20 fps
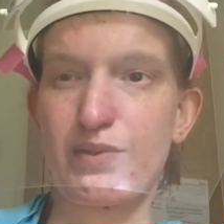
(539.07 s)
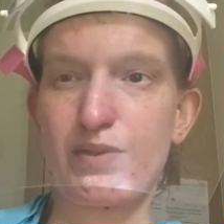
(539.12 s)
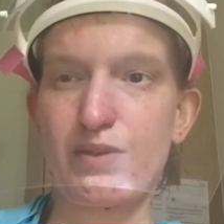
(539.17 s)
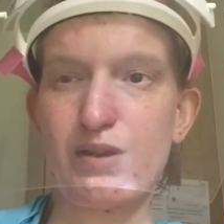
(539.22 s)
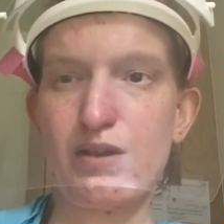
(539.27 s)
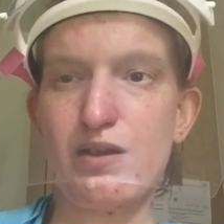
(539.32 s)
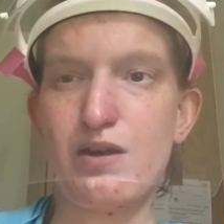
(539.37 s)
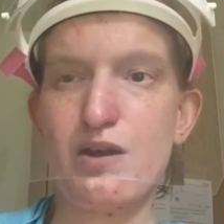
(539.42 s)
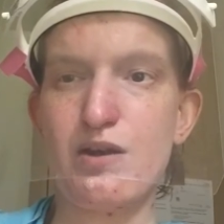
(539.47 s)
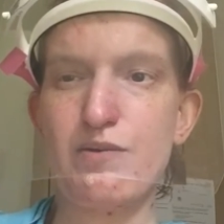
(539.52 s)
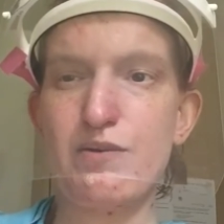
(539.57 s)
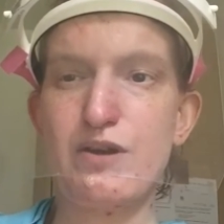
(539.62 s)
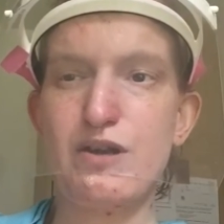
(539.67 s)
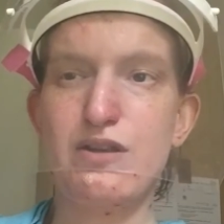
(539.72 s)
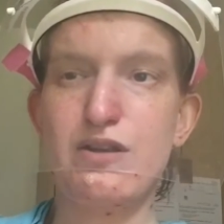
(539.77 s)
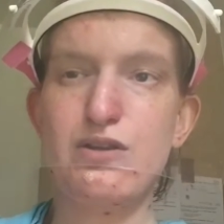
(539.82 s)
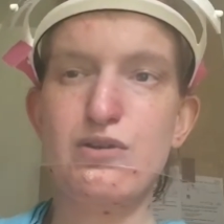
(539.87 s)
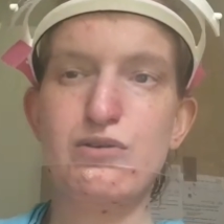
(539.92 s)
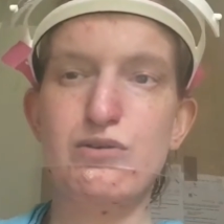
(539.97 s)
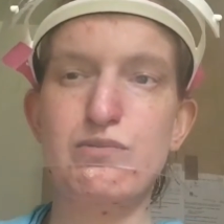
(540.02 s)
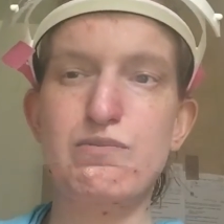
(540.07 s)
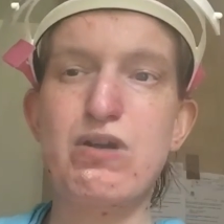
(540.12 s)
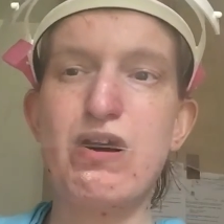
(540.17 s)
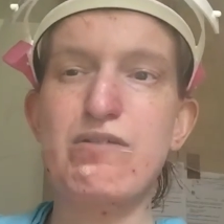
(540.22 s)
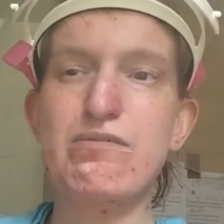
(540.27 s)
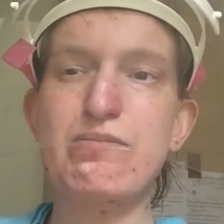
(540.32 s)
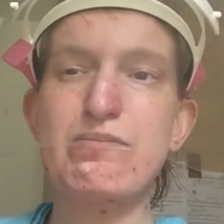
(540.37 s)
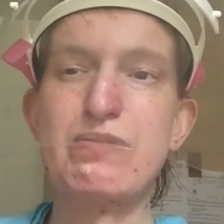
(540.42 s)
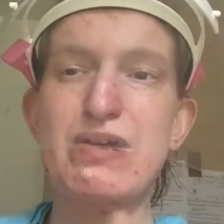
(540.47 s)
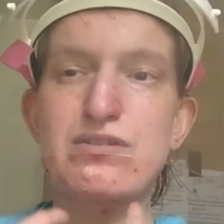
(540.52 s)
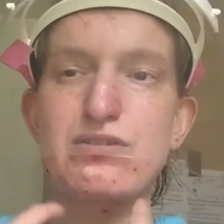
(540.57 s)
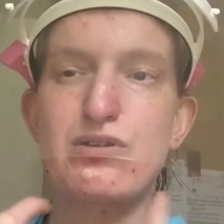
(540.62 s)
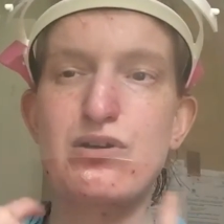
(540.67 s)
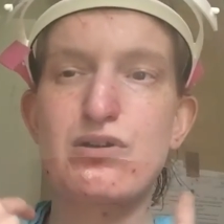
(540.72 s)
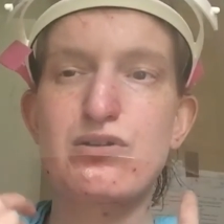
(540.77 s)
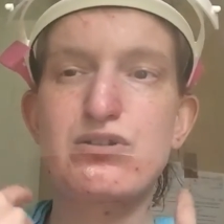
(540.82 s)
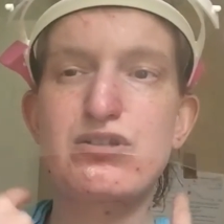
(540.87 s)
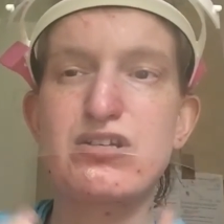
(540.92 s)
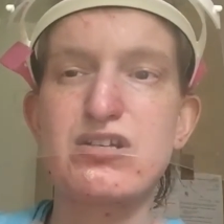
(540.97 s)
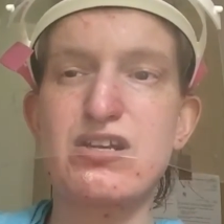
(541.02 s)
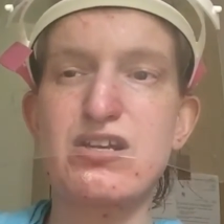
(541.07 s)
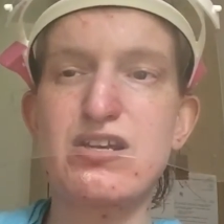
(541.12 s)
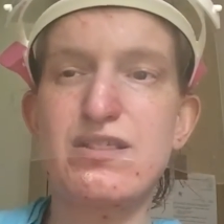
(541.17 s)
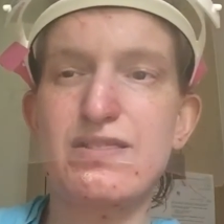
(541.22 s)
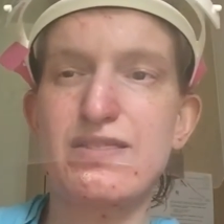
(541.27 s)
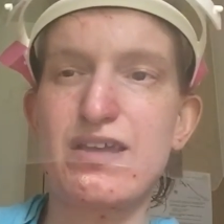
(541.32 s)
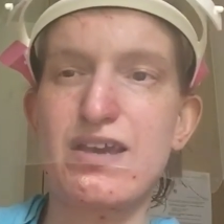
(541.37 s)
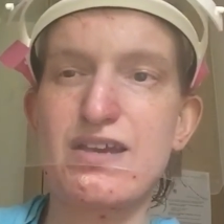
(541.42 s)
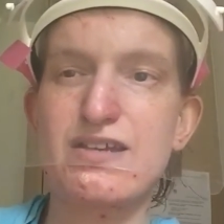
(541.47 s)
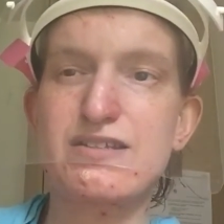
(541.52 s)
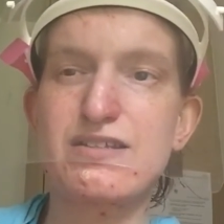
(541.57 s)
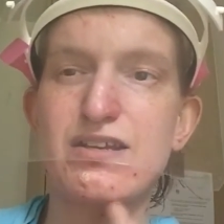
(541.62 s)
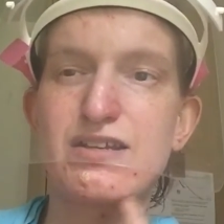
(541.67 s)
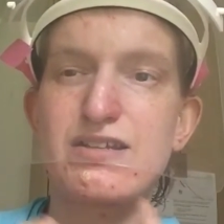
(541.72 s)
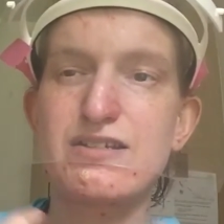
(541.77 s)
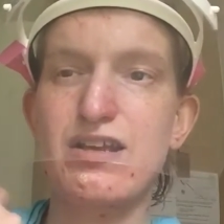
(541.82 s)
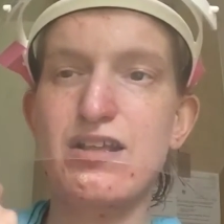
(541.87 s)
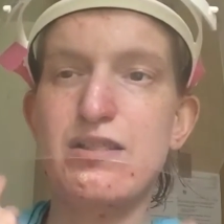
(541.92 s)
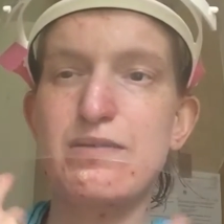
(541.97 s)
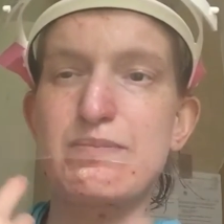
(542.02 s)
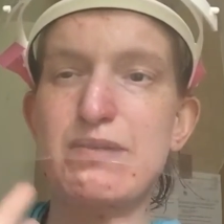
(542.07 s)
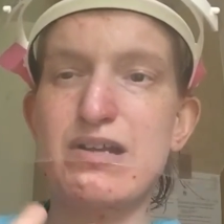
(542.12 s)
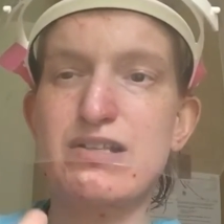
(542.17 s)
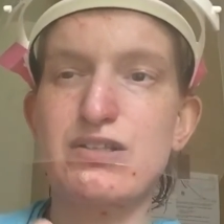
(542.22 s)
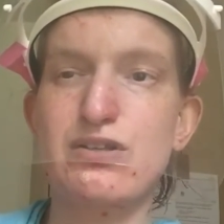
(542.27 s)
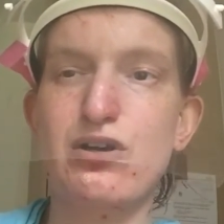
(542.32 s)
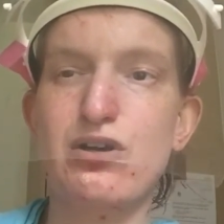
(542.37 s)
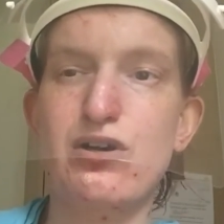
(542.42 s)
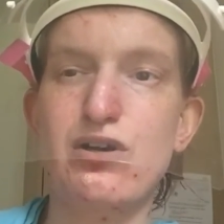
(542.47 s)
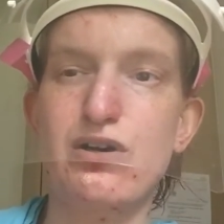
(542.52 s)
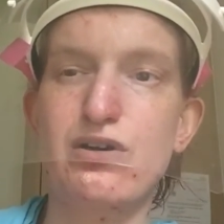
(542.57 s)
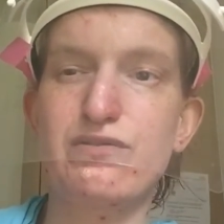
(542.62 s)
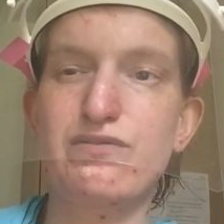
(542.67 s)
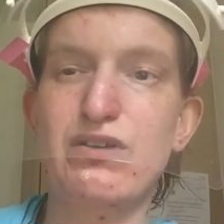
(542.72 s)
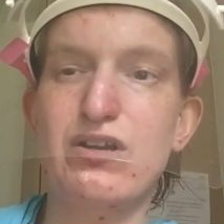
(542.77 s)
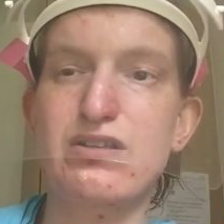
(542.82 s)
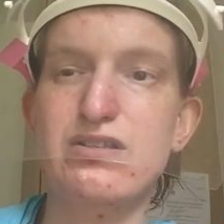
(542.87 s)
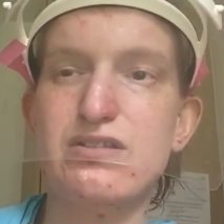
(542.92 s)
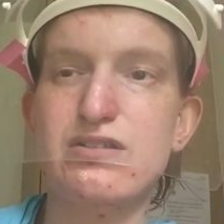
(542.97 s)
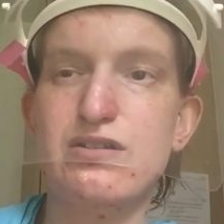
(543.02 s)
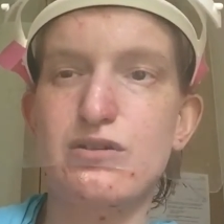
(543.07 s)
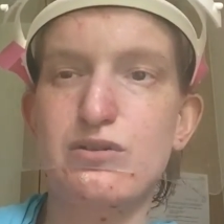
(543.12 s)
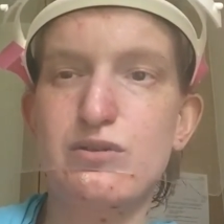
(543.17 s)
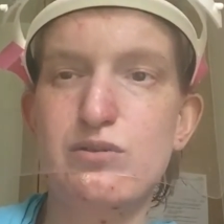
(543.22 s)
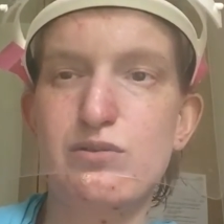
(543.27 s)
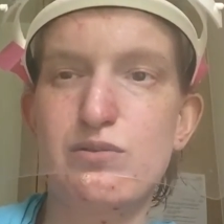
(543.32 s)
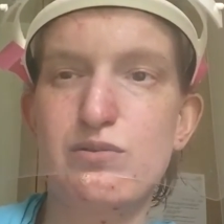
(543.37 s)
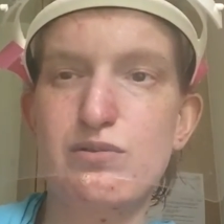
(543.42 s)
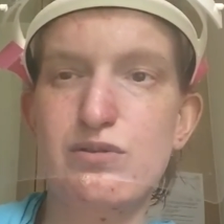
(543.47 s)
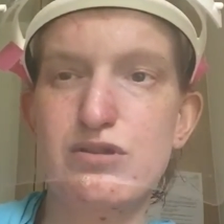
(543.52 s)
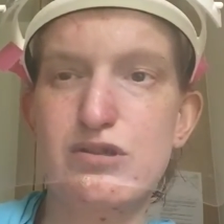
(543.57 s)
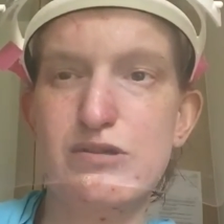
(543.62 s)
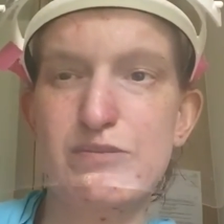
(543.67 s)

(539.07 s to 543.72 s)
You know, and you could wear a mask on underneath this and take the mask off and still talk to